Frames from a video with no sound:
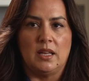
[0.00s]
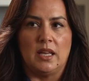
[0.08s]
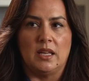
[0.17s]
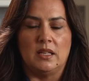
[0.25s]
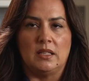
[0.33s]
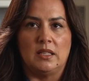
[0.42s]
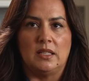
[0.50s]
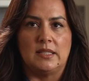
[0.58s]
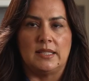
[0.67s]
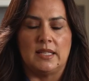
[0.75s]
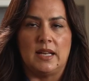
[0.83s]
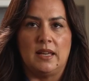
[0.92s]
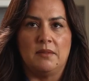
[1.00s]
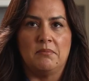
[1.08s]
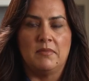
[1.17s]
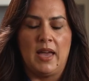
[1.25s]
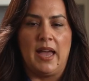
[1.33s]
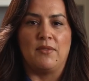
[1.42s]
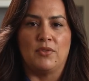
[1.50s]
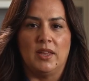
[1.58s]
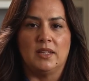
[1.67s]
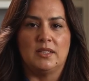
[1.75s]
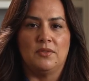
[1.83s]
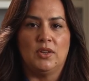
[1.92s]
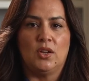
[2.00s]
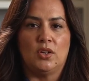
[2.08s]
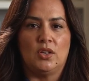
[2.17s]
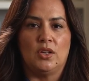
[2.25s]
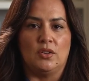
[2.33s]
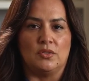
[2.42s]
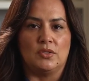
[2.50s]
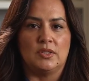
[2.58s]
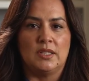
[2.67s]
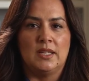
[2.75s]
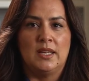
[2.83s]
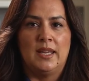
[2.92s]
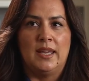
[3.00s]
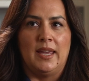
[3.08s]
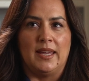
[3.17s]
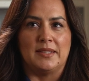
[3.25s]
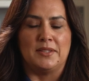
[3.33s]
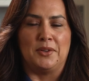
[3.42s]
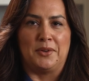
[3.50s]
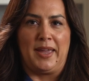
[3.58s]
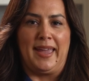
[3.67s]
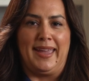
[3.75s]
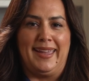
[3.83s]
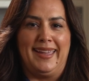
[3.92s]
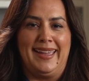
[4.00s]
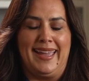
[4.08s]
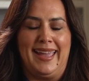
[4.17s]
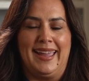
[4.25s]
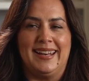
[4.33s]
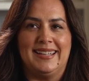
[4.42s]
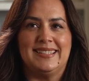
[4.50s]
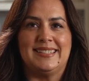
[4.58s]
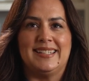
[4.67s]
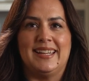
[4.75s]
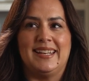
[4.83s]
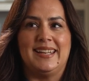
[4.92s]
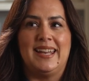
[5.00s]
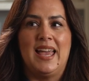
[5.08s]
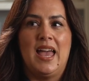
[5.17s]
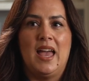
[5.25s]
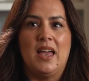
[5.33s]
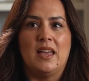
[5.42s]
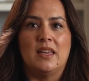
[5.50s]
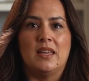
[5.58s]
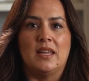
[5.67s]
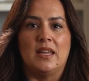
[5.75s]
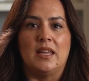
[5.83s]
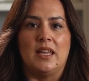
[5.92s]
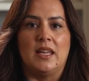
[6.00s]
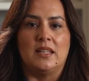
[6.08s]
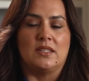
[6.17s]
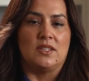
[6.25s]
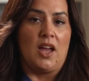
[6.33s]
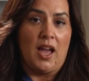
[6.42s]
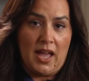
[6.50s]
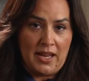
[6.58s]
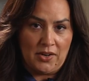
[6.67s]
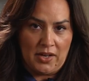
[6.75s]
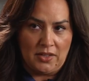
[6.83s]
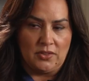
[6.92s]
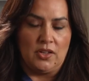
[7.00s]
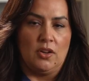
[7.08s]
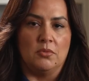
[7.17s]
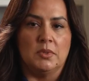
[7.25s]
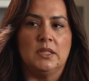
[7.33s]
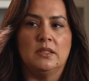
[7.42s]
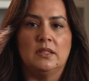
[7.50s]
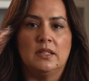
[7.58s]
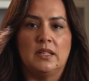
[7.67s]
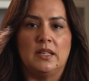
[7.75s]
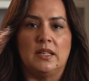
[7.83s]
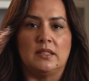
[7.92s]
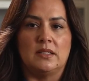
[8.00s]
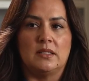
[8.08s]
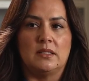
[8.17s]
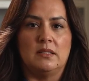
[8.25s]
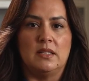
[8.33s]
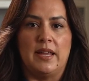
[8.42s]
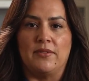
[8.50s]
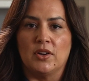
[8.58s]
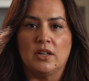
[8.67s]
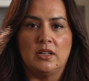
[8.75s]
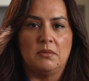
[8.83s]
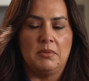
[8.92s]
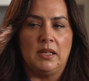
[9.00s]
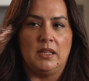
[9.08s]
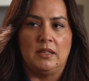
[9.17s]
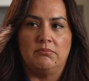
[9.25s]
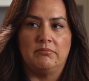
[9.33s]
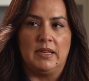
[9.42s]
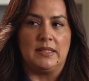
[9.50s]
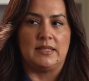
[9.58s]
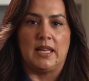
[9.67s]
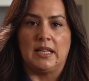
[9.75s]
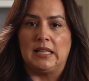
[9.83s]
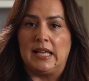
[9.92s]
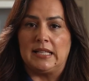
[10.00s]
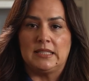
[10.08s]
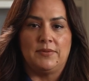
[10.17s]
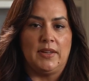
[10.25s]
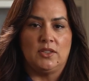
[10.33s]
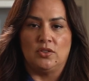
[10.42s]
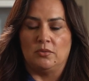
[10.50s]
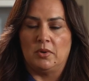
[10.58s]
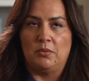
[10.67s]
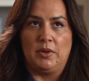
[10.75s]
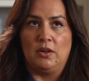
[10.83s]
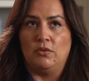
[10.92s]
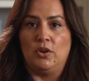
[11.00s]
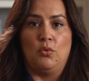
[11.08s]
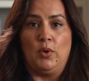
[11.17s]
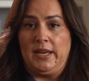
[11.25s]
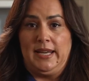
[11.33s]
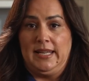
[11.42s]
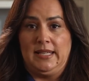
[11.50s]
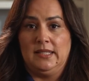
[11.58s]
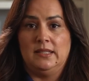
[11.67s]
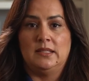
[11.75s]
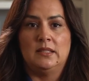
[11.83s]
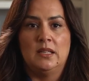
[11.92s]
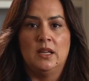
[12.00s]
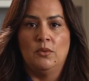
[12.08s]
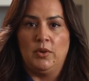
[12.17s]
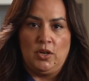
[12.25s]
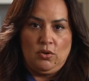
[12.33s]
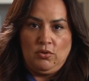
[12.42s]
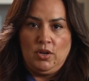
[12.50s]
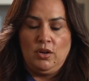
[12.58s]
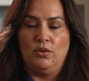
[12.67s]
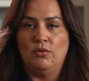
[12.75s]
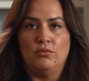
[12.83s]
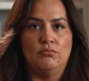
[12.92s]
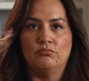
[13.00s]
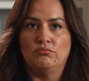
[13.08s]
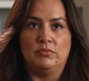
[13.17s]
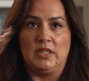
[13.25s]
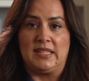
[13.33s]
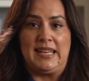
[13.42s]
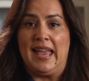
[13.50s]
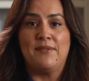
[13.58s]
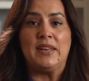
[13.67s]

and he said, I have relatively good news. And I said, okay. And he said, it's not high-grade glioma. It's never going to be, it's not a classified tumor. We don't know what it is. We don't know, doesn't have a